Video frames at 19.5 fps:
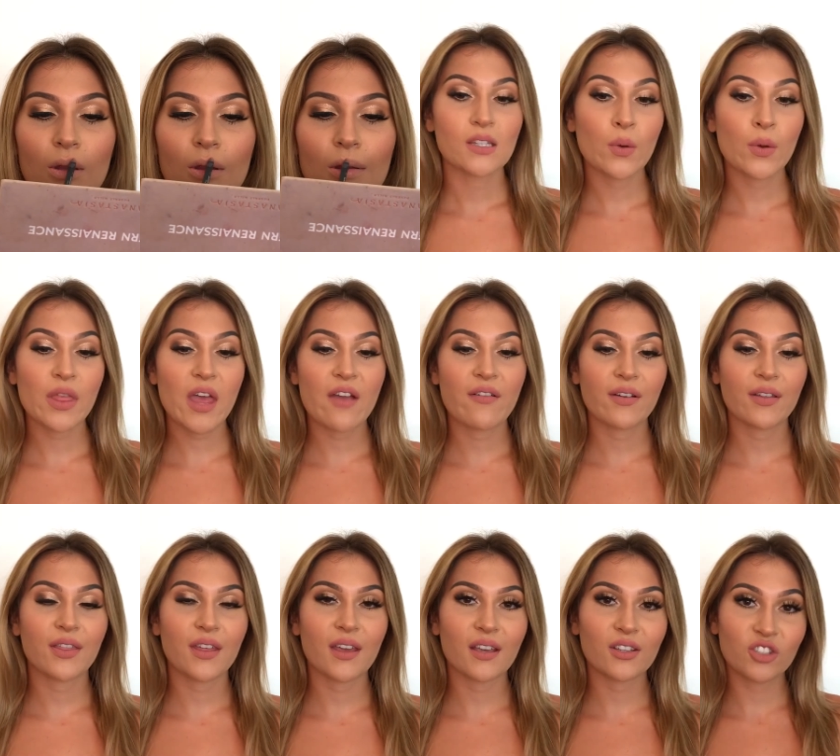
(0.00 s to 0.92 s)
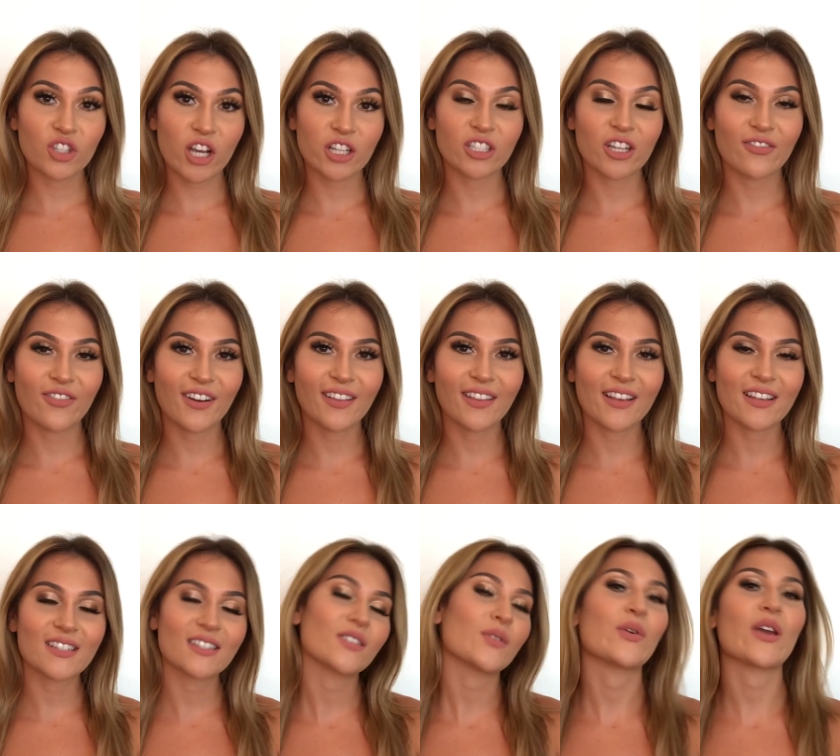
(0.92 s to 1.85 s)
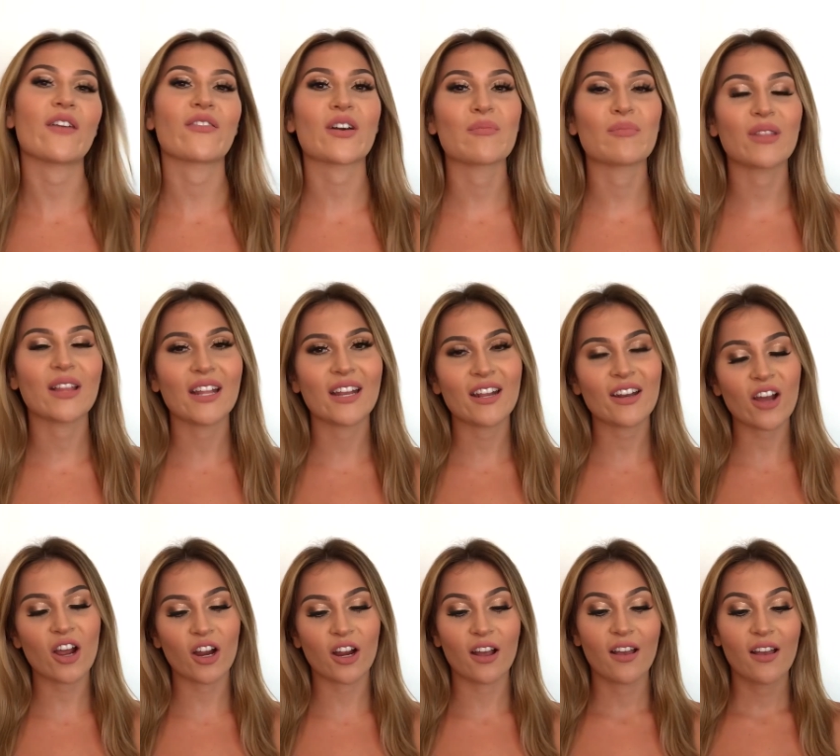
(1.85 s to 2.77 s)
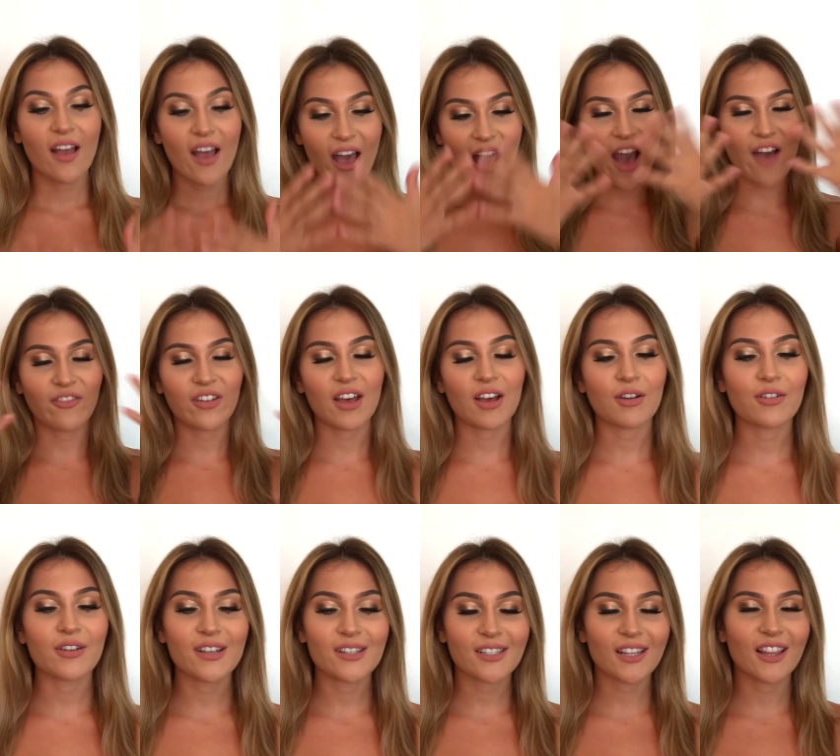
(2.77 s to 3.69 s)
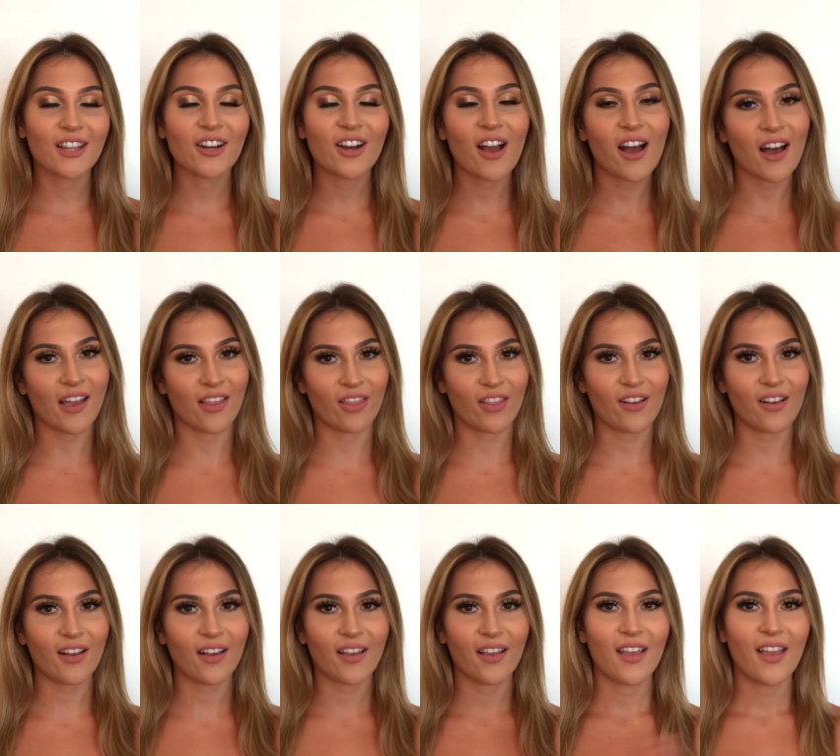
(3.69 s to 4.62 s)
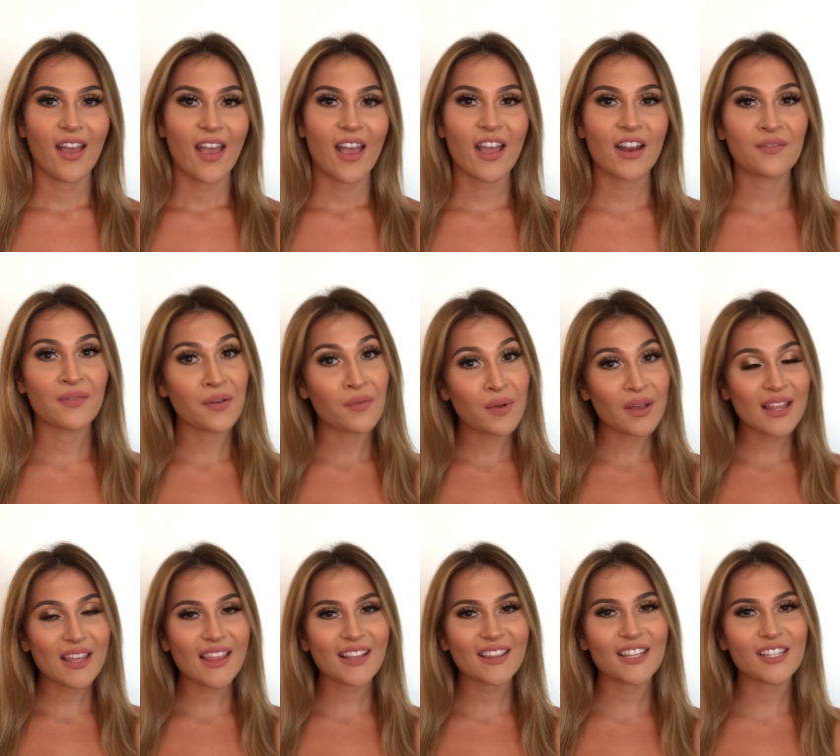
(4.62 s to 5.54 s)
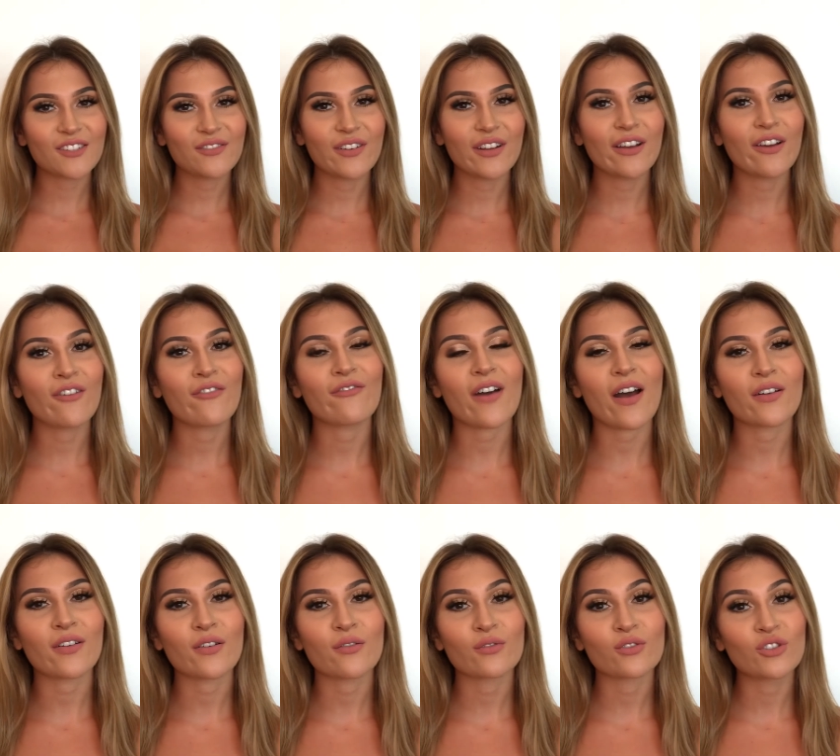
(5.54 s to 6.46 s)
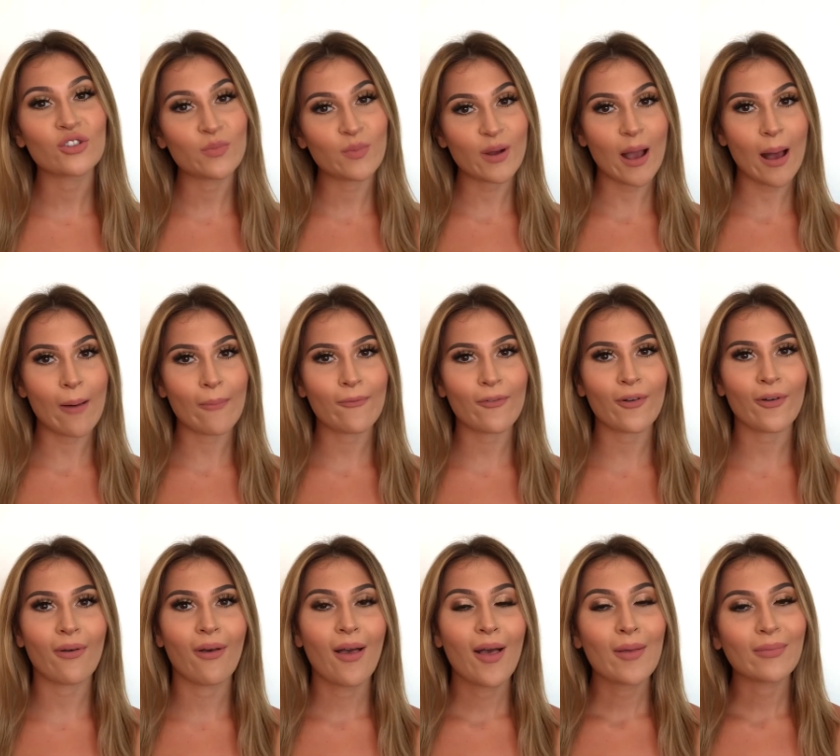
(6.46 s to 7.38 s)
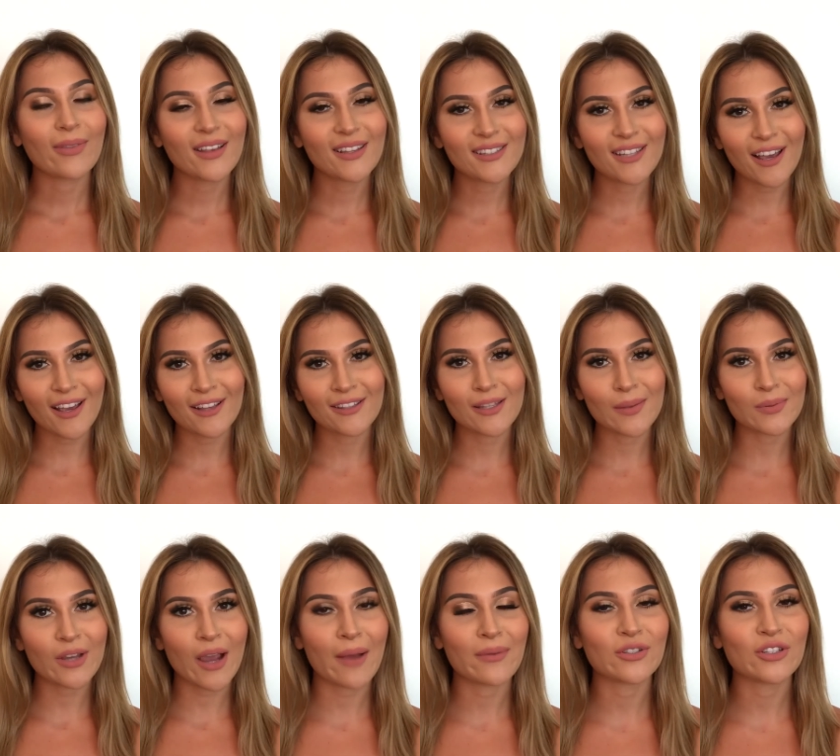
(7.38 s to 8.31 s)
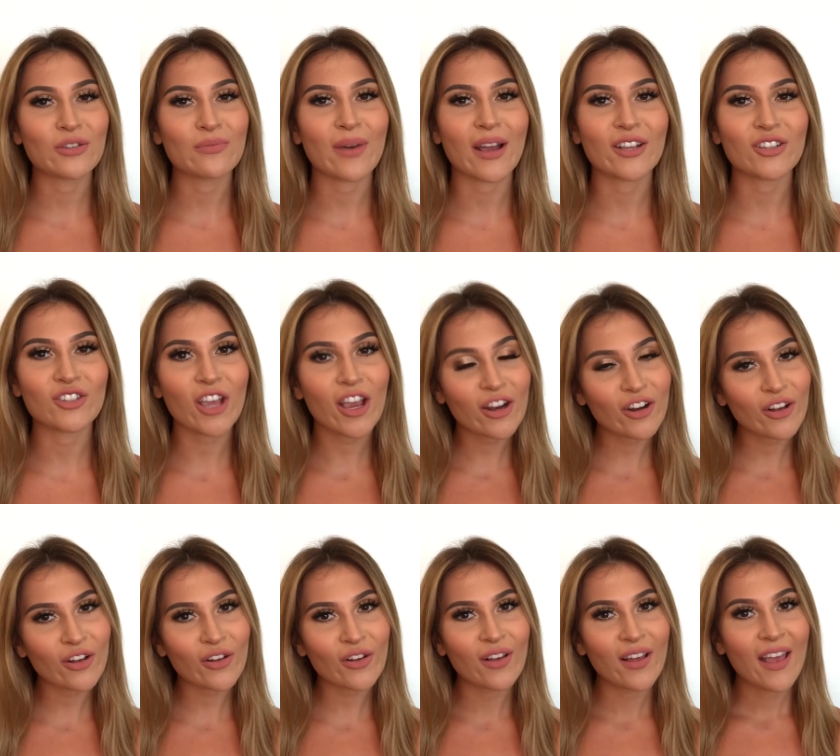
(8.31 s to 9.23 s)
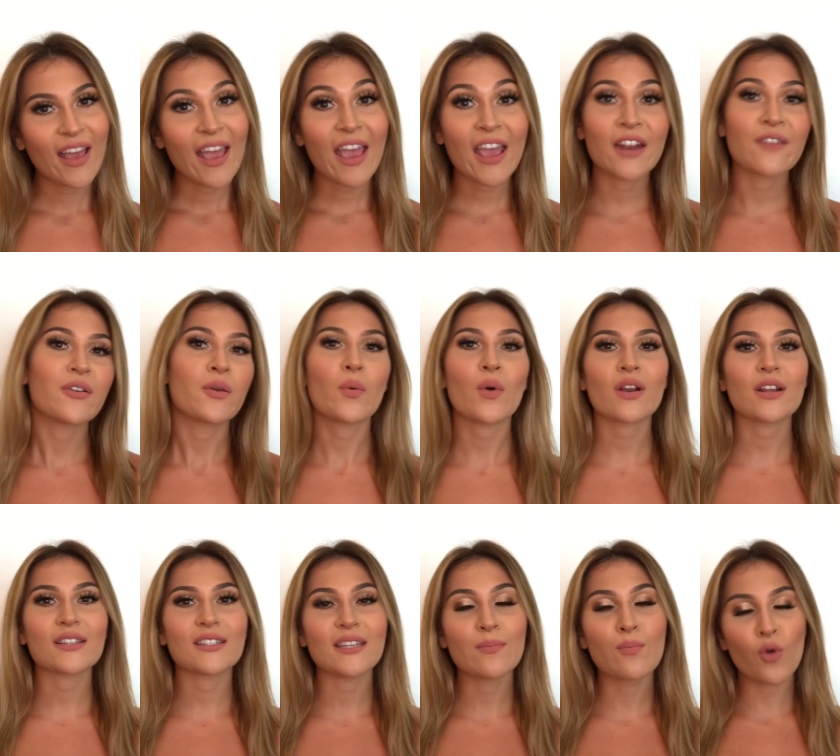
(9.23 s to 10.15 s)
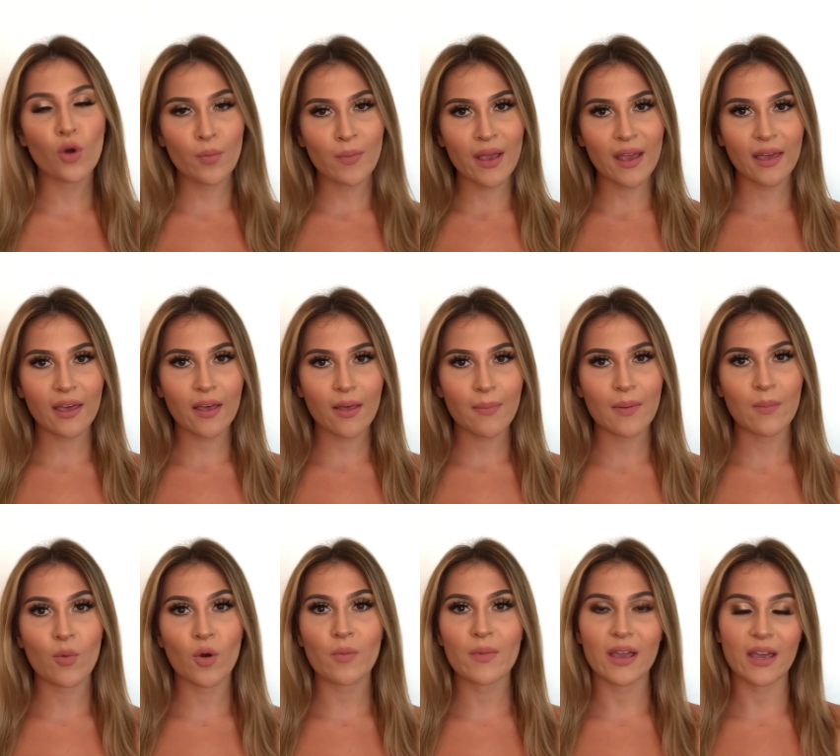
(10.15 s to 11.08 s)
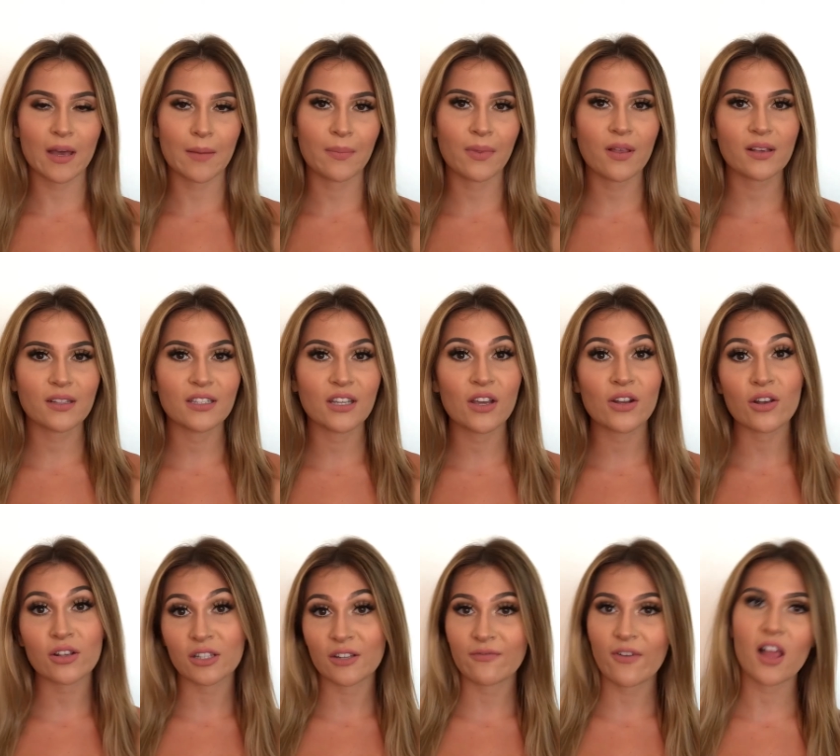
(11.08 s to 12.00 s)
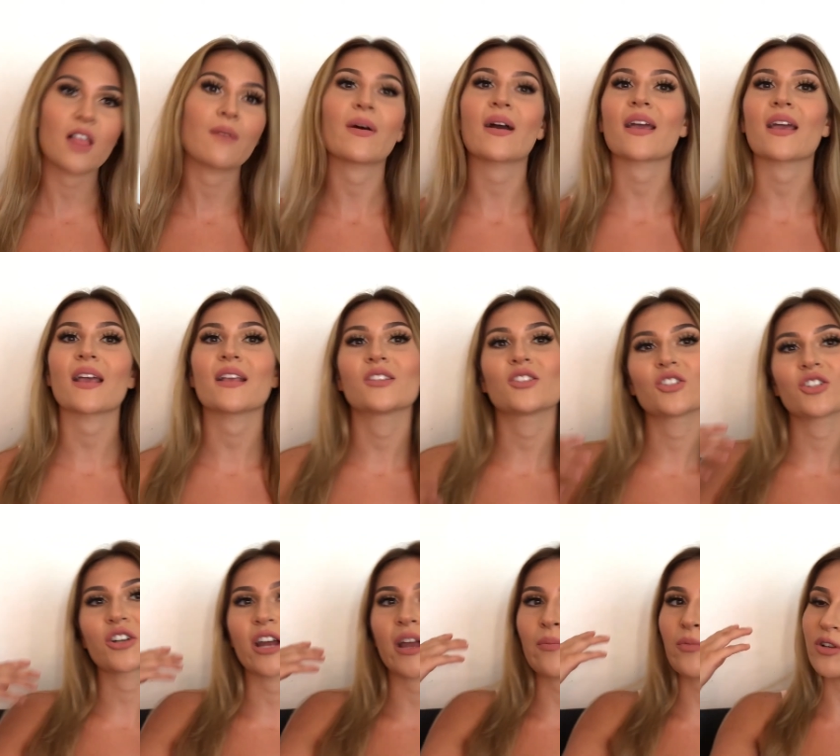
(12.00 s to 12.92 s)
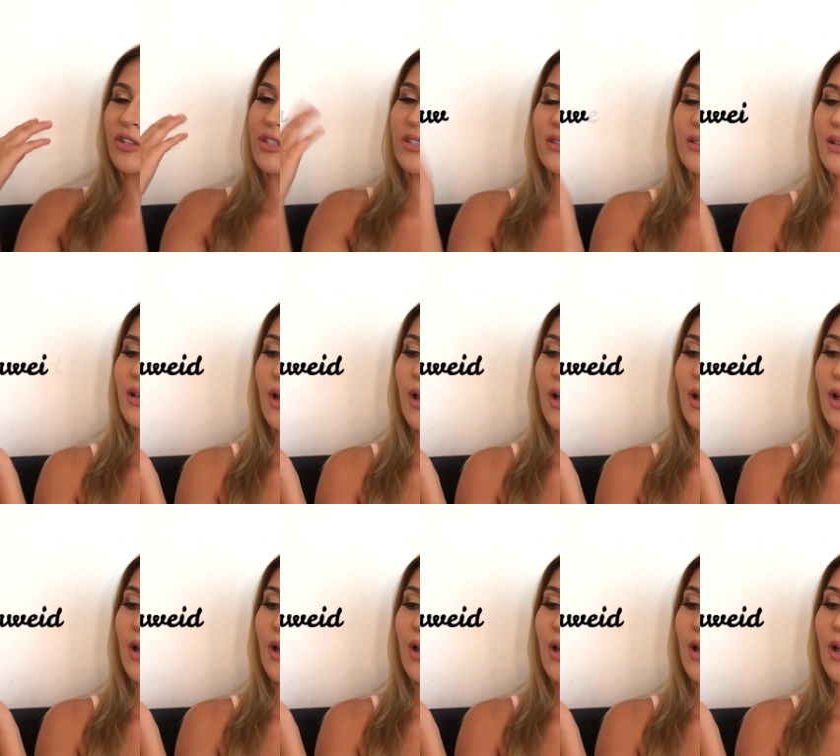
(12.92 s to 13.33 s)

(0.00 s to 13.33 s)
So with everything checked off our list, we have completed our half cut crease glitter eye look. And if you really like this video and found it super helpful, please like and subscribe to my channel. And if you want to see more makeup and more makeup looks, you can also follow my Instagram, which is